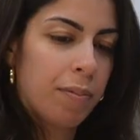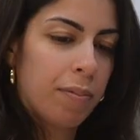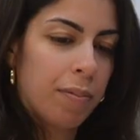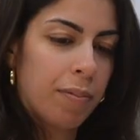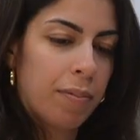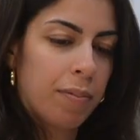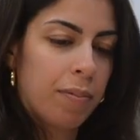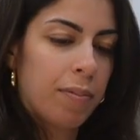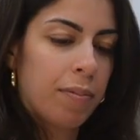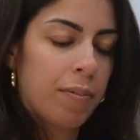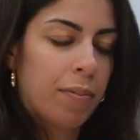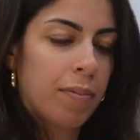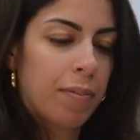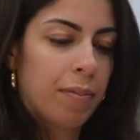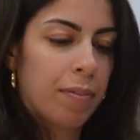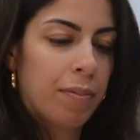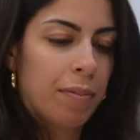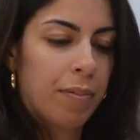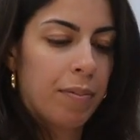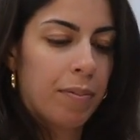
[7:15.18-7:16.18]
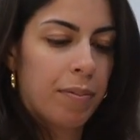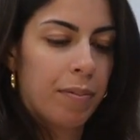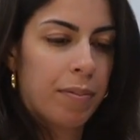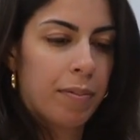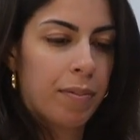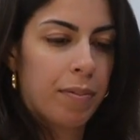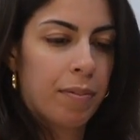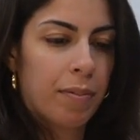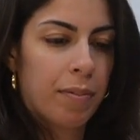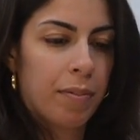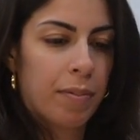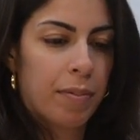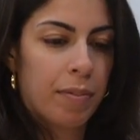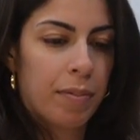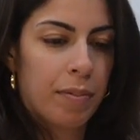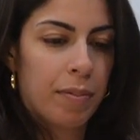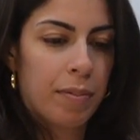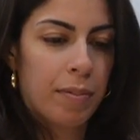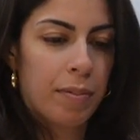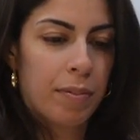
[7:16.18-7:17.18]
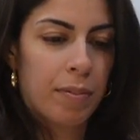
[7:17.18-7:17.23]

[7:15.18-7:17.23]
No words are spoken by the person on screen.